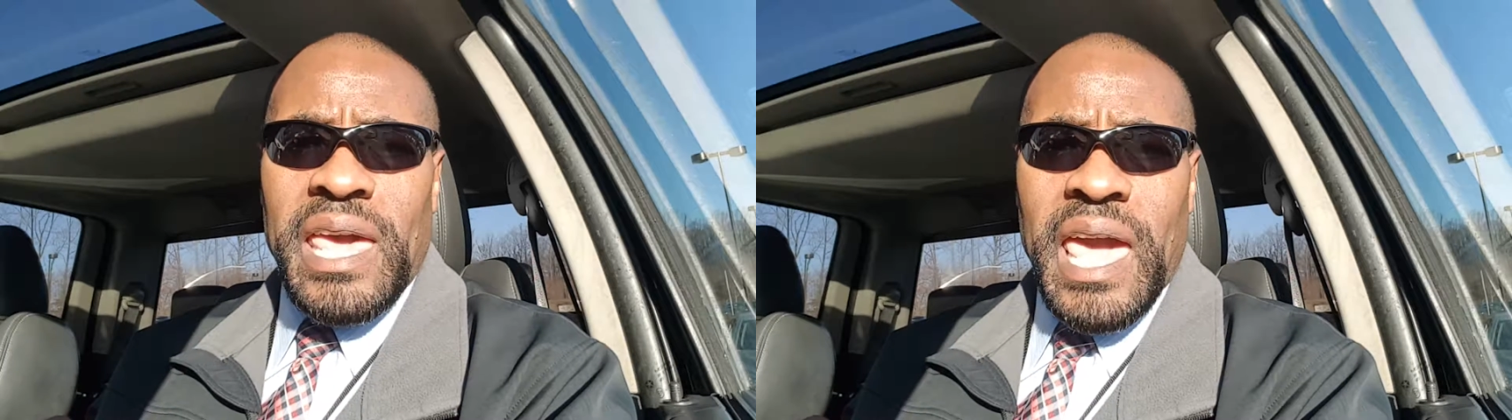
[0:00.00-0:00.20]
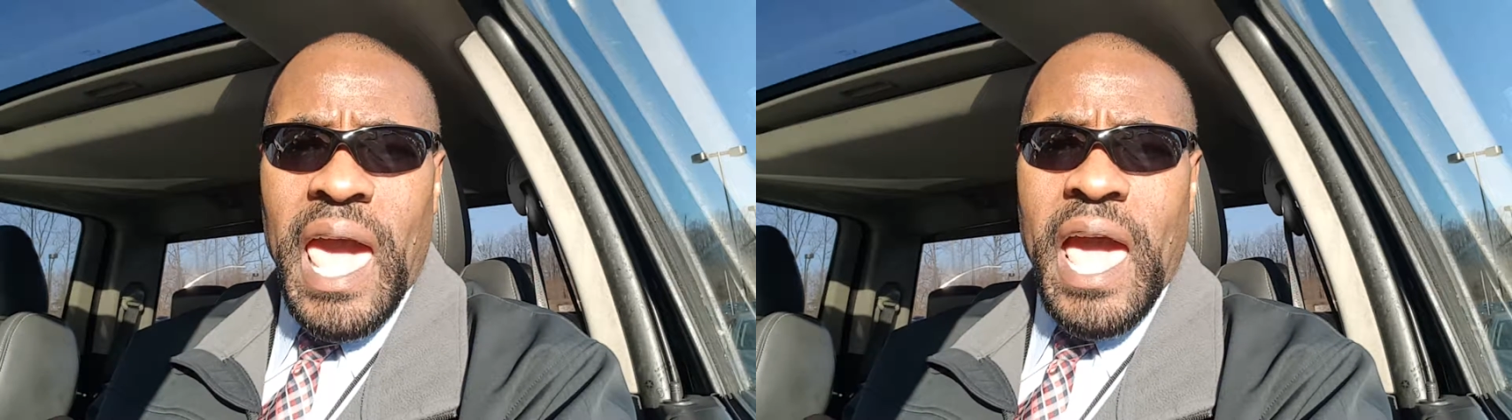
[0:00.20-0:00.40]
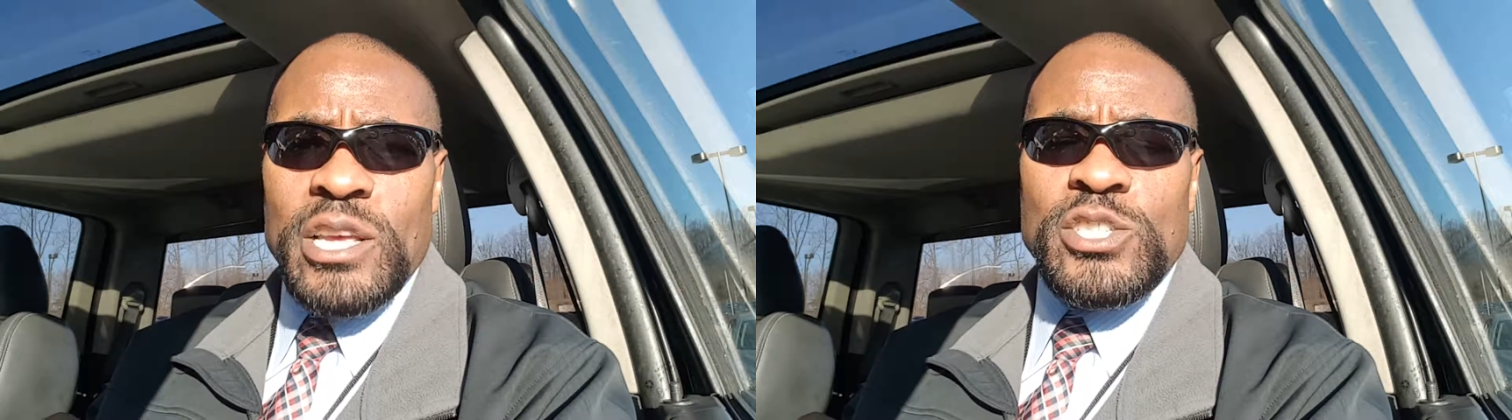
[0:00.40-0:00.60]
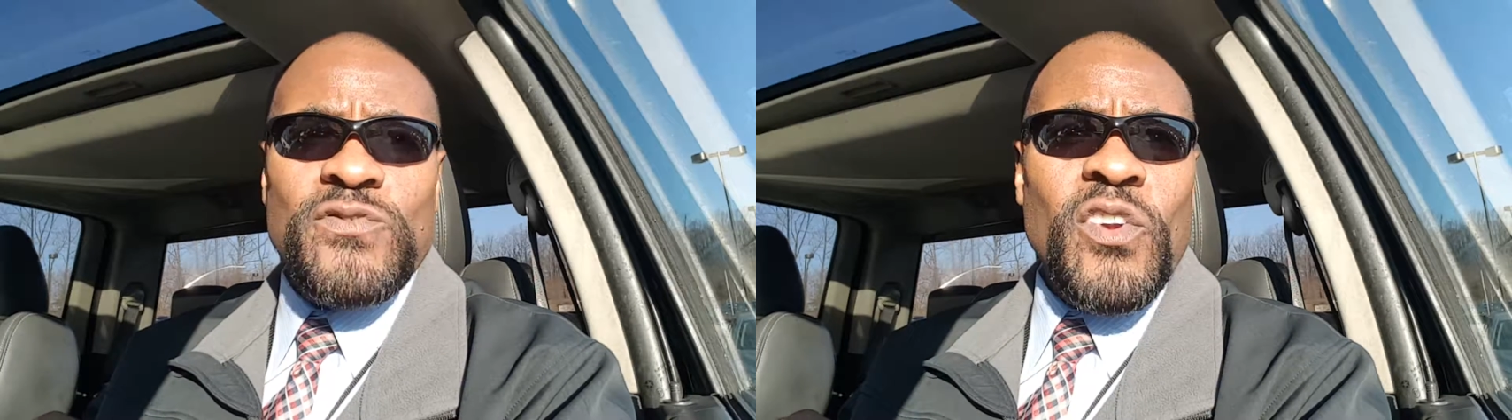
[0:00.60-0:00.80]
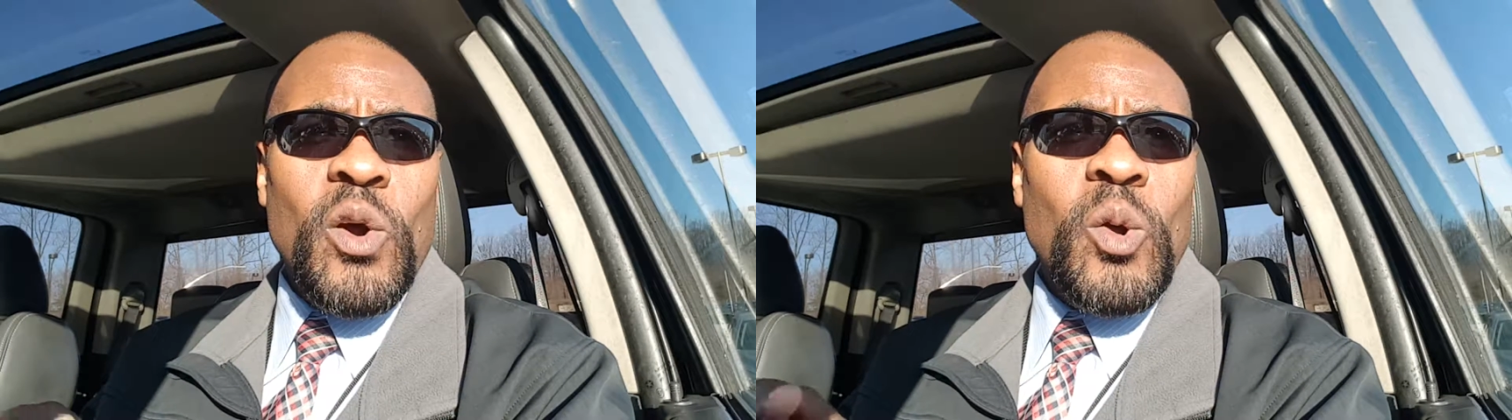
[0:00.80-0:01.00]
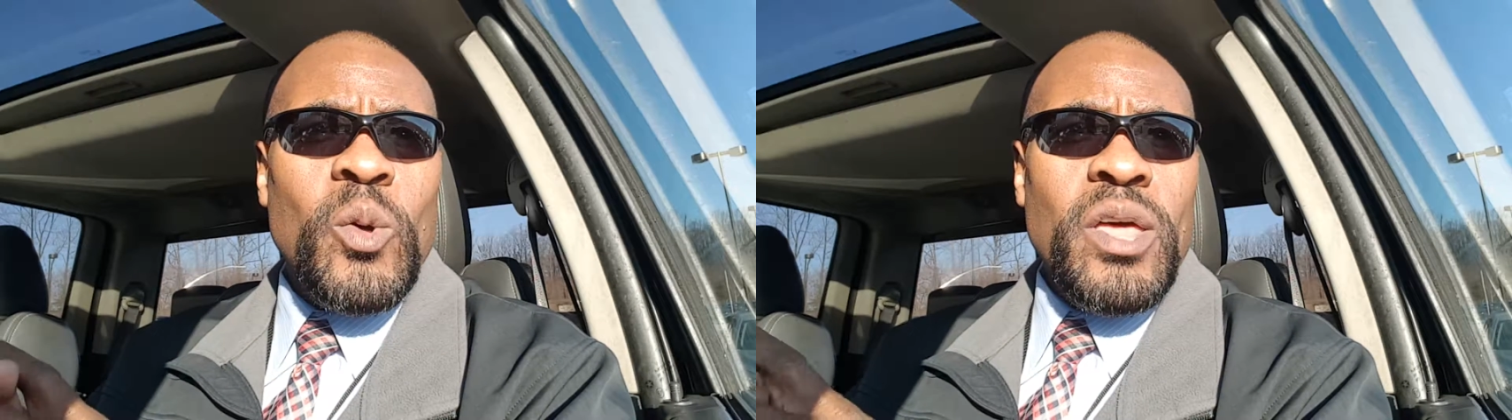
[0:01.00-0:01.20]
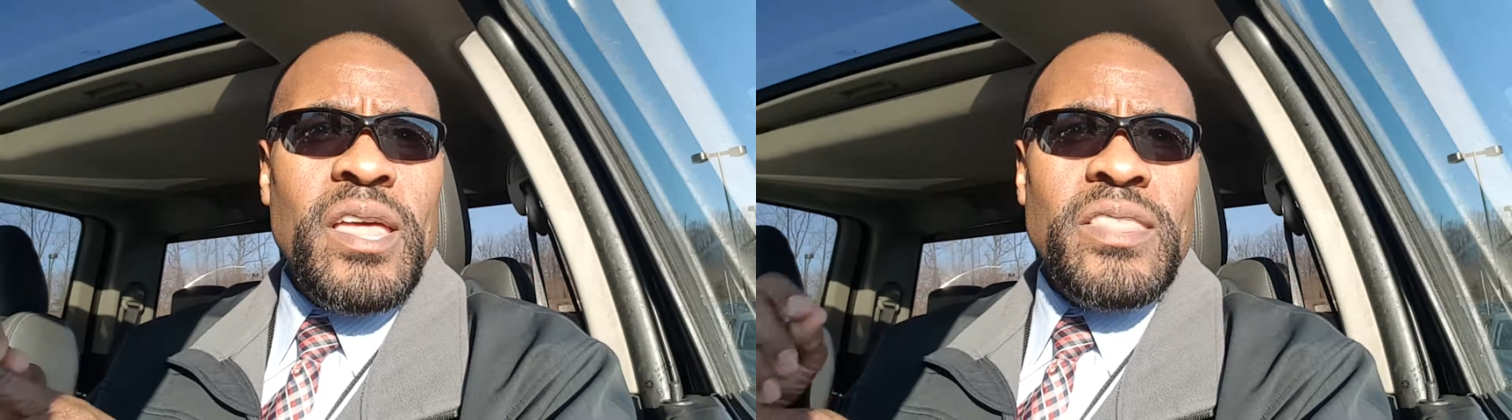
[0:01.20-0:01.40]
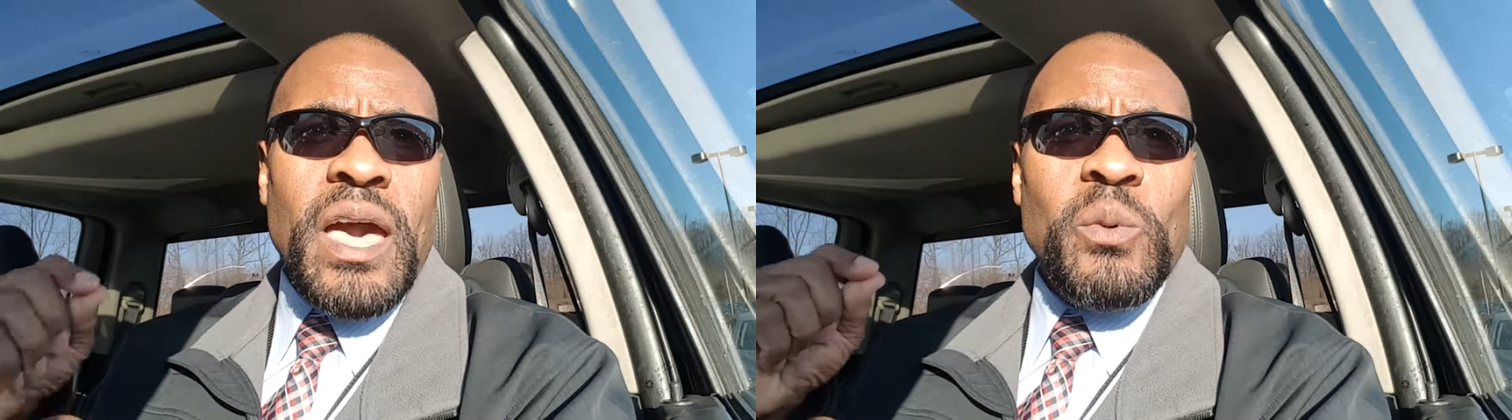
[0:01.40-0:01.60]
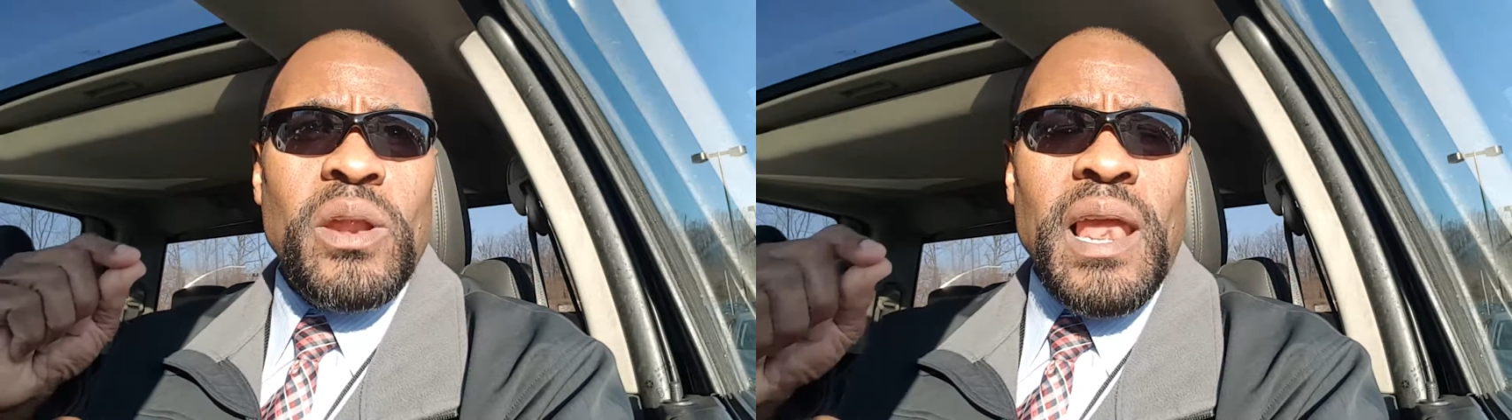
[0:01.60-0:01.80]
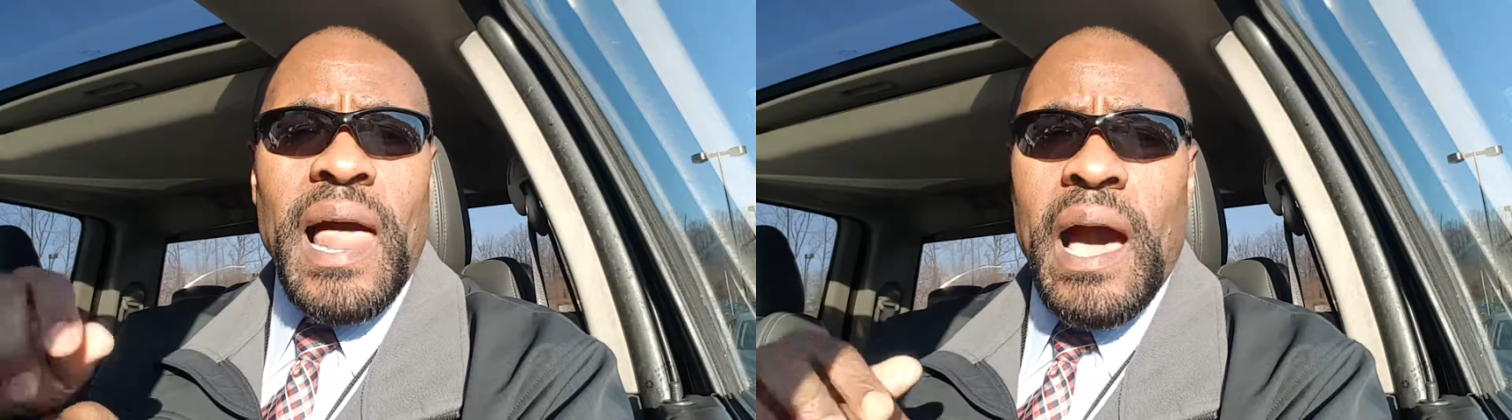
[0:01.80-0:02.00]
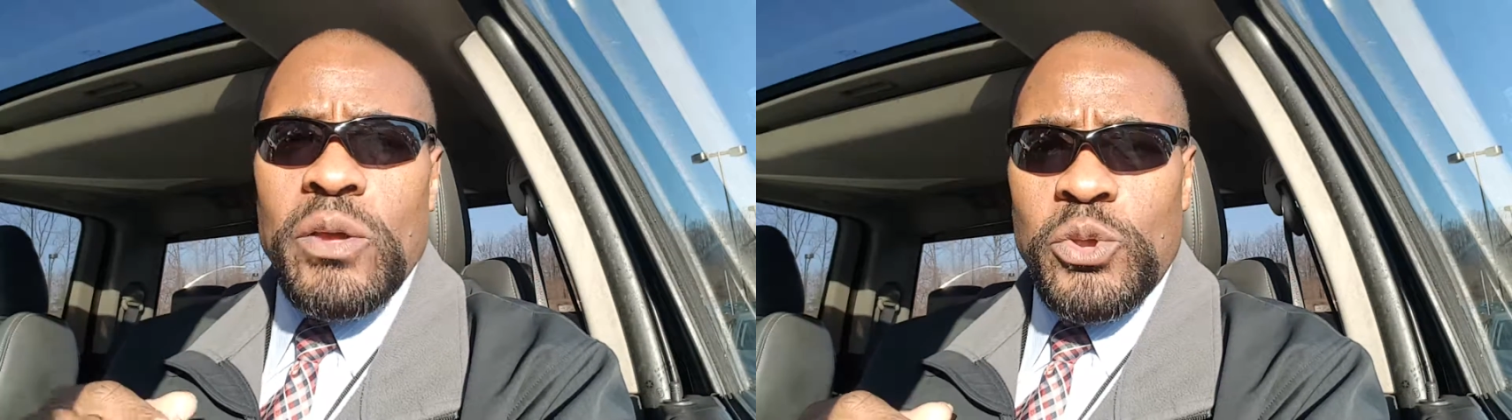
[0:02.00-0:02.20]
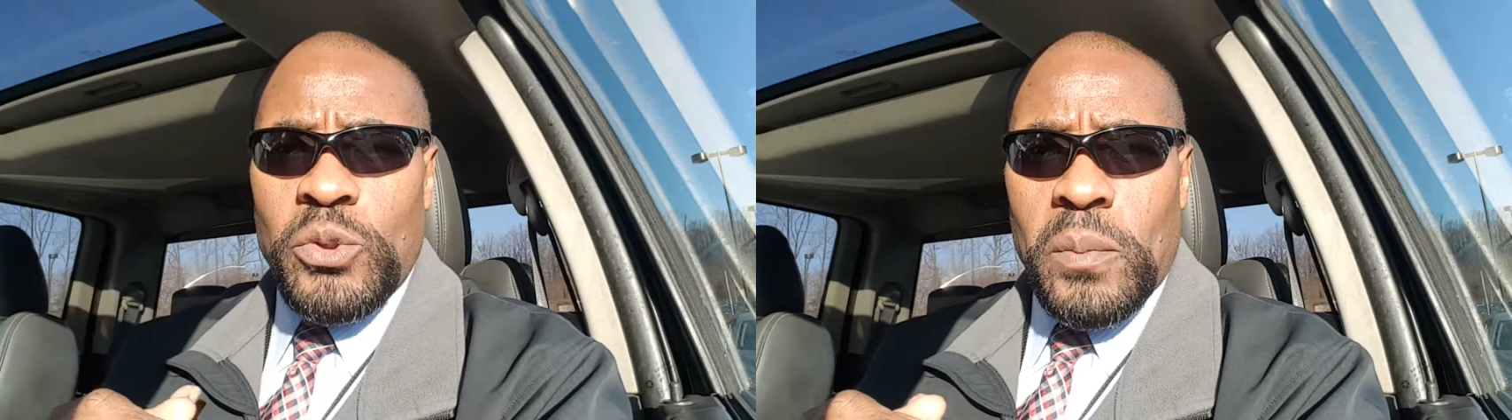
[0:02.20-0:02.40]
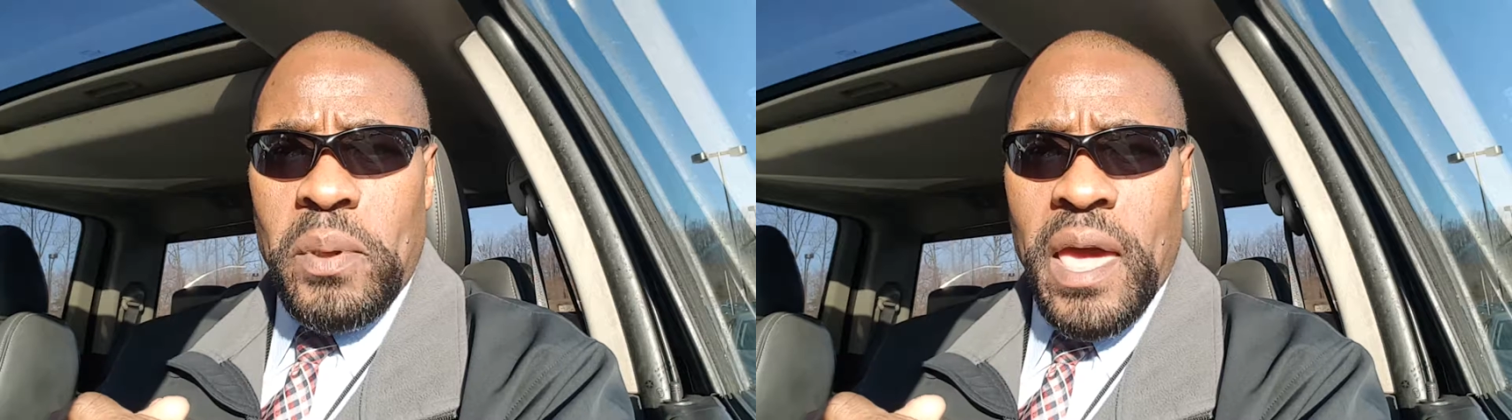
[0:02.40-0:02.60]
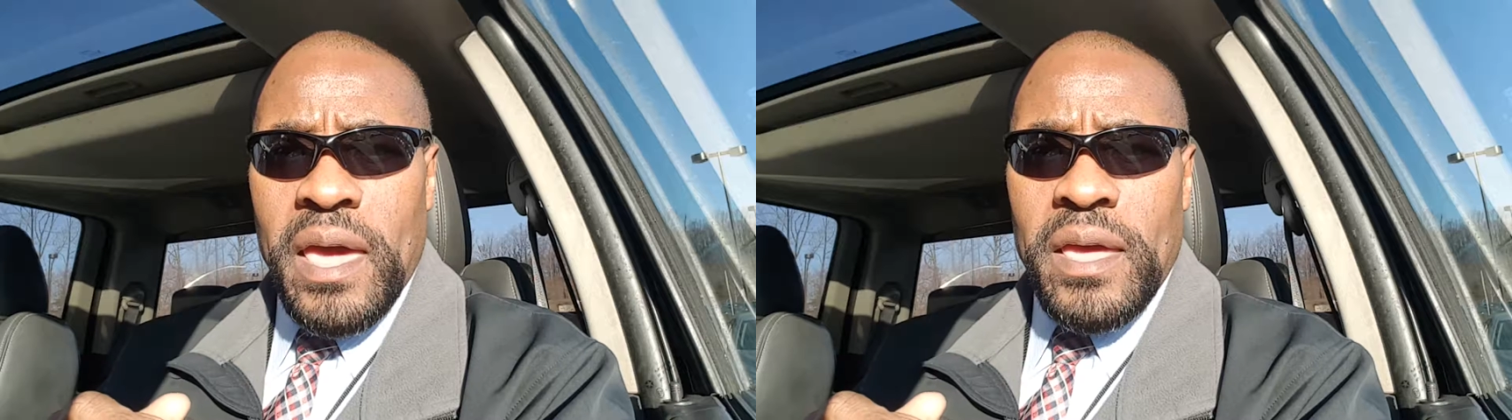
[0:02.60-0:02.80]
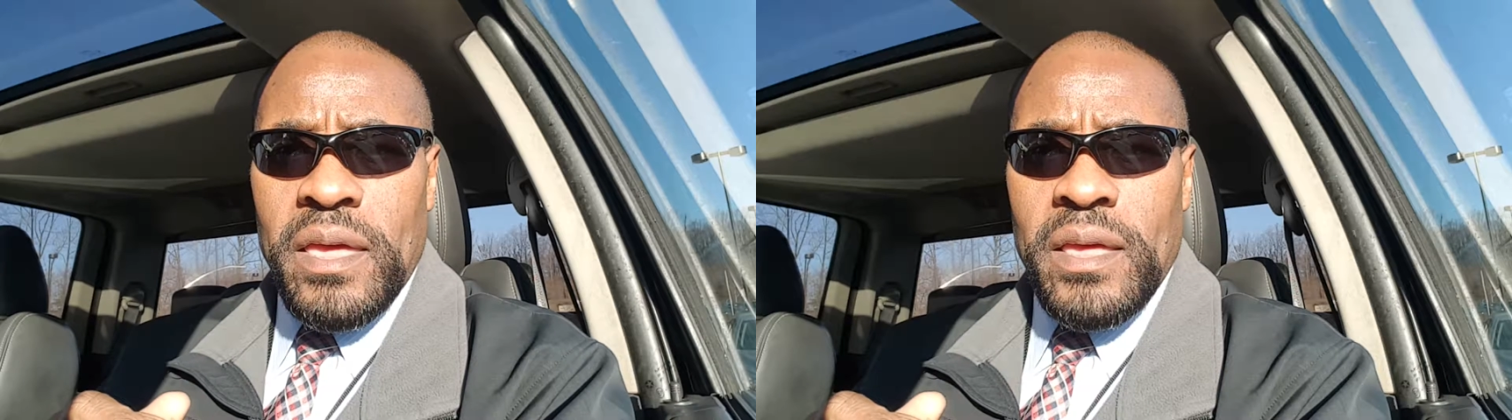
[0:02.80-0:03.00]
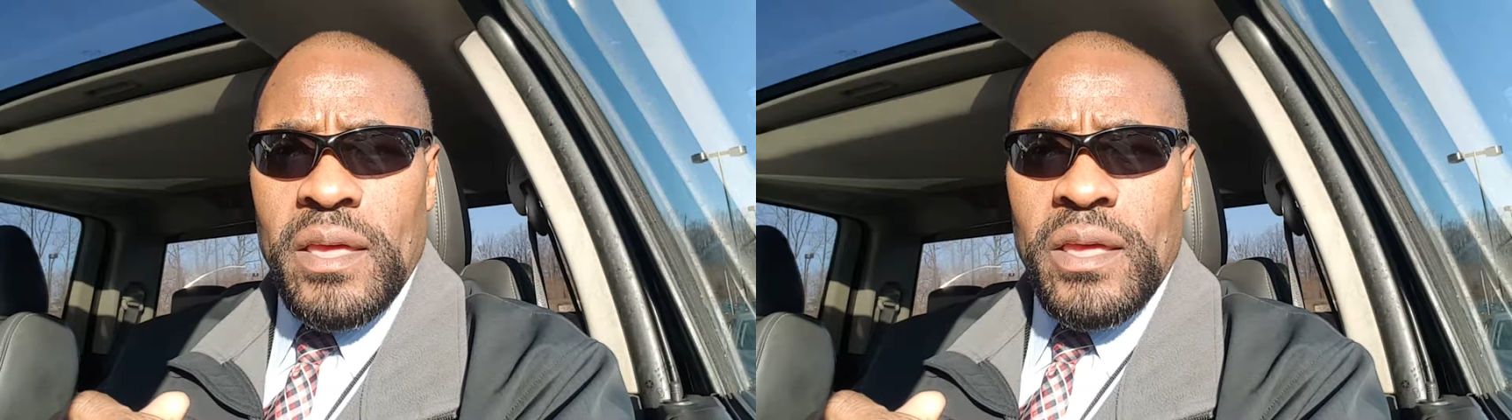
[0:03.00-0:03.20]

cash flow that would allow you to pay